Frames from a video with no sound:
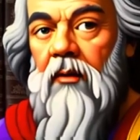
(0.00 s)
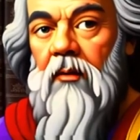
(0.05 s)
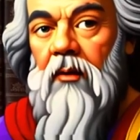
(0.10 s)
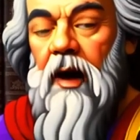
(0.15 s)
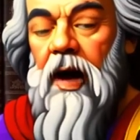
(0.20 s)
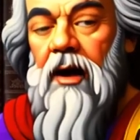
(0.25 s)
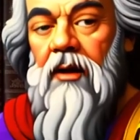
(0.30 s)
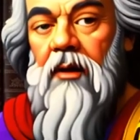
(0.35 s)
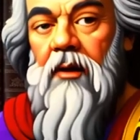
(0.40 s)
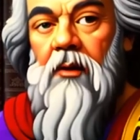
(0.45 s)

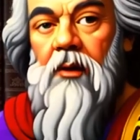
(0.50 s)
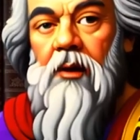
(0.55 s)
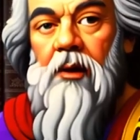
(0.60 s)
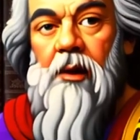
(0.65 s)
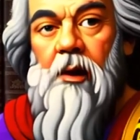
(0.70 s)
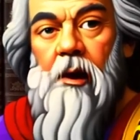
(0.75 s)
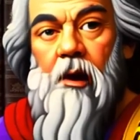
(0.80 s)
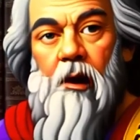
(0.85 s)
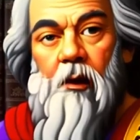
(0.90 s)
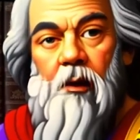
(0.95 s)
faith,
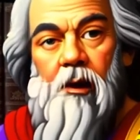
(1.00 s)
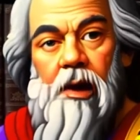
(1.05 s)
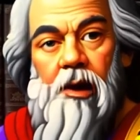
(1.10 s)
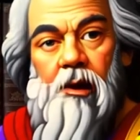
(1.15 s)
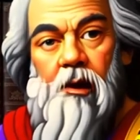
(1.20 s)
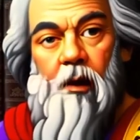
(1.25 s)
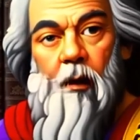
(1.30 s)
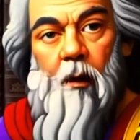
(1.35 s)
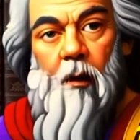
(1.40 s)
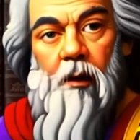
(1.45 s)
journeying
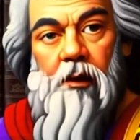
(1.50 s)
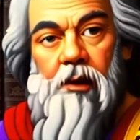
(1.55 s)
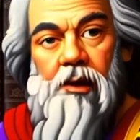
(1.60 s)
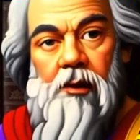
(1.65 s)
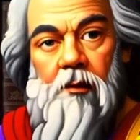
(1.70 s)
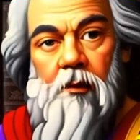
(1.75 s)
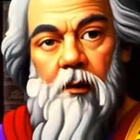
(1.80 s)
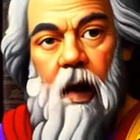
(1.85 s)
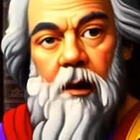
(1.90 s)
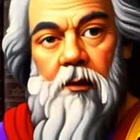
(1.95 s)
towards the
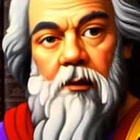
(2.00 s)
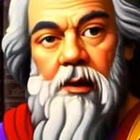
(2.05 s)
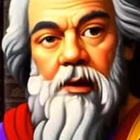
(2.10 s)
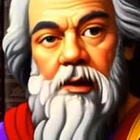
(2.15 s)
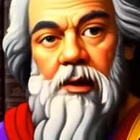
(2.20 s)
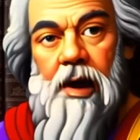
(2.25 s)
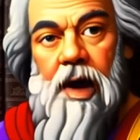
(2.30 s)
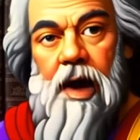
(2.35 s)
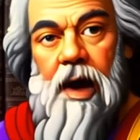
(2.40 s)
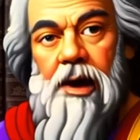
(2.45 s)
promised
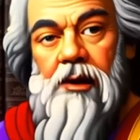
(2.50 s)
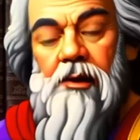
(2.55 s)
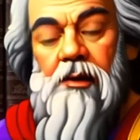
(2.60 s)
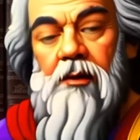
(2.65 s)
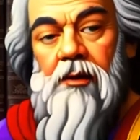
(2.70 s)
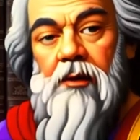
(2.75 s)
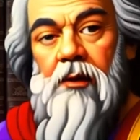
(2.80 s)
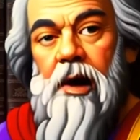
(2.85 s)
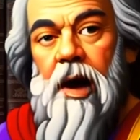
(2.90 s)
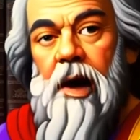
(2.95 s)
land,
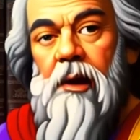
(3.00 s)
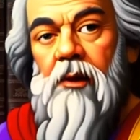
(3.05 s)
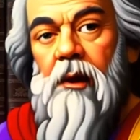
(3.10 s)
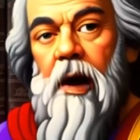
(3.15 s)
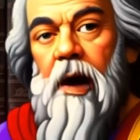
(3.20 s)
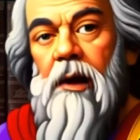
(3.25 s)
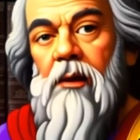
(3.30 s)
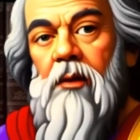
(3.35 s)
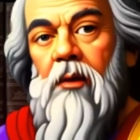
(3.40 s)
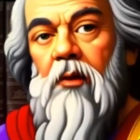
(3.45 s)
and
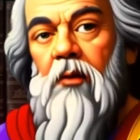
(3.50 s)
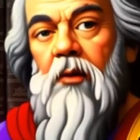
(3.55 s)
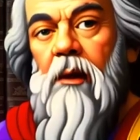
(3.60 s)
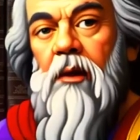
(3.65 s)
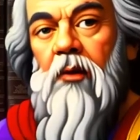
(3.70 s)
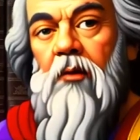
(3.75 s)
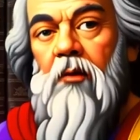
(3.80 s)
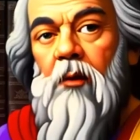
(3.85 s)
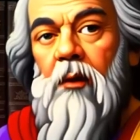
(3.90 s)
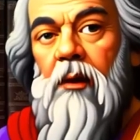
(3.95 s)
God's
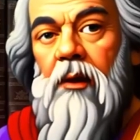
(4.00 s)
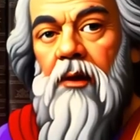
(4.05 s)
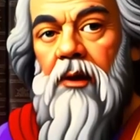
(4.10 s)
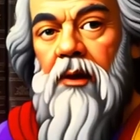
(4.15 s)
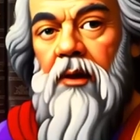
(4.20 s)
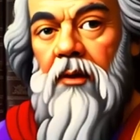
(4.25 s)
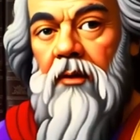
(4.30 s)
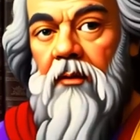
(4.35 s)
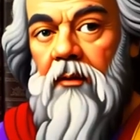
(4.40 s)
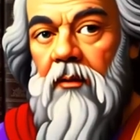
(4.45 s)

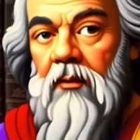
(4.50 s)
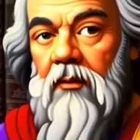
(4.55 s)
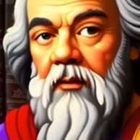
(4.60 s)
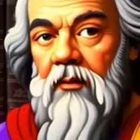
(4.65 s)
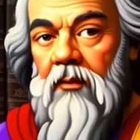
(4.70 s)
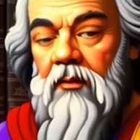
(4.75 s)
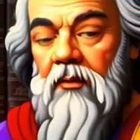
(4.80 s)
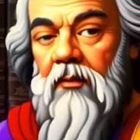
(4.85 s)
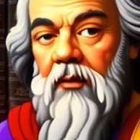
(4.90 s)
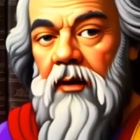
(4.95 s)
faithfulness.
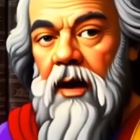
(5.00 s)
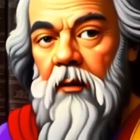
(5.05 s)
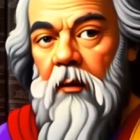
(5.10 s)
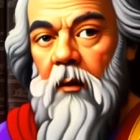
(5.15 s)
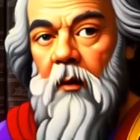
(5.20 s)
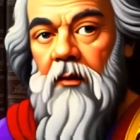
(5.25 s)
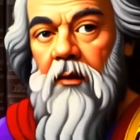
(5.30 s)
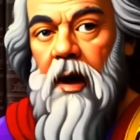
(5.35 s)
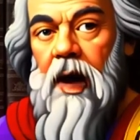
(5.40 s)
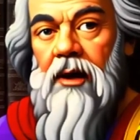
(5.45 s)
It
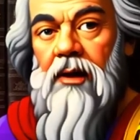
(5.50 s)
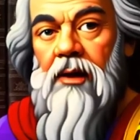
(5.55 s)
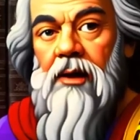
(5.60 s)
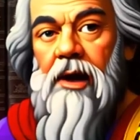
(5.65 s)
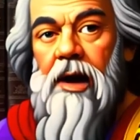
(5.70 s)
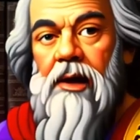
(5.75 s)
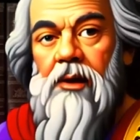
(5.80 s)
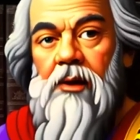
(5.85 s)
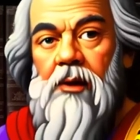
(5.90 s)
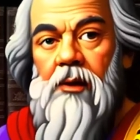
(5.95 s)
provides
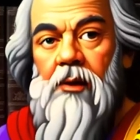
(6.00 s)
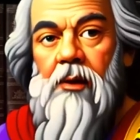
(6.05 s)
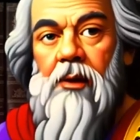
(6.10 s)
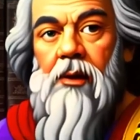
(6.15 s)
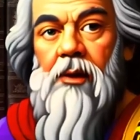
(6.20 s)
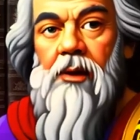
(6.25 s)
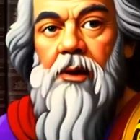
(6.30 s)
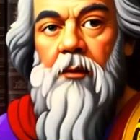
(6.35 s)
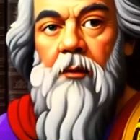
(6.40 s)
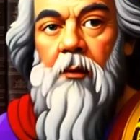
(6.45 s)
lessons and
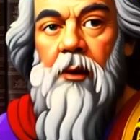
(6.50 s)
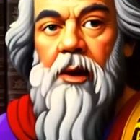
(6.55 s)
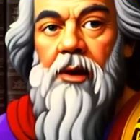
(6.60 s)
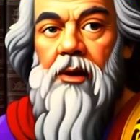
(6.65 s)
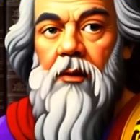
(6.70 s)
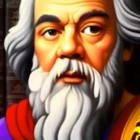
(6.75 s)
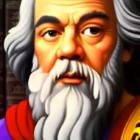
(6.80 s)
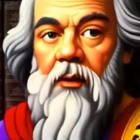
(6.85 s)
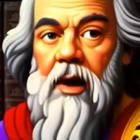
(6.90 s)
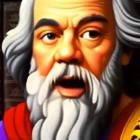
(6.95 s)

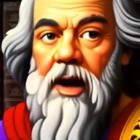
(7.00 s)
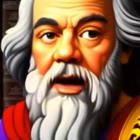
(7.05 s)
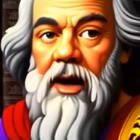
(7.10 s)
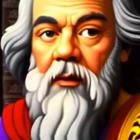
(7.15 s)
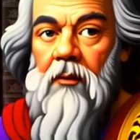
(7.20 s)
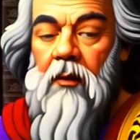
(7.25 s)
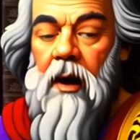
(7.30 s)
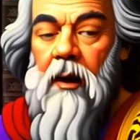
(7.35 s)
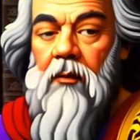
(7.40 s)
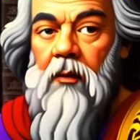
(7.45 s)
symbolism that can
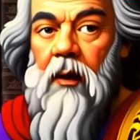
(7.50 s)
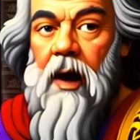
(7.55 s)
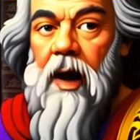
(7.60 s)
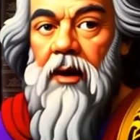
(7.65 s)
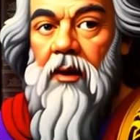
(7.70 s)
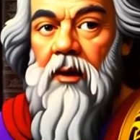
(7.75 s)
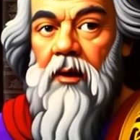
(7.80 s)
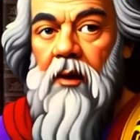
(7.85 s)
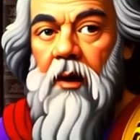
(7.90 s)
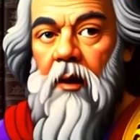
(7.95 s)
be
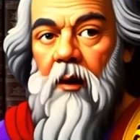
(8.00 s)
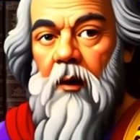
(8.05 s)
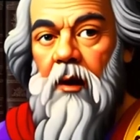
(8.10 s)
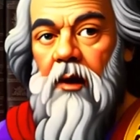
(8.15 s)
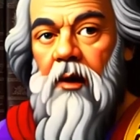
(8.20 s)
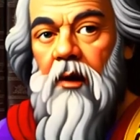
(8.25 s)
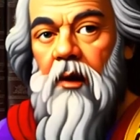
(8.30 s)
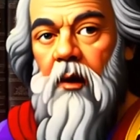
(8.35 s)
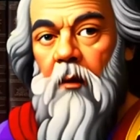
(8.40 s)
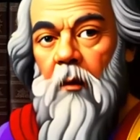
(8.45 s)
applied to the
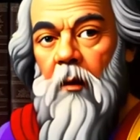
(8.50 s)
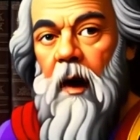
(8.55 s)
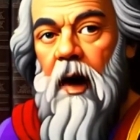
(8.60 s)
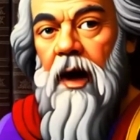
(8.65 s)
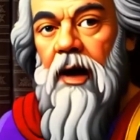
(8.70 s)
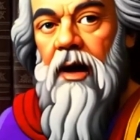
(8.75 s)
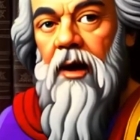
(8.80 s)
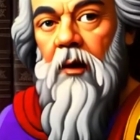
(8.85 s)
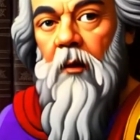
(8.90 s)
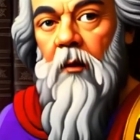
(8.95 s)
Christian walk and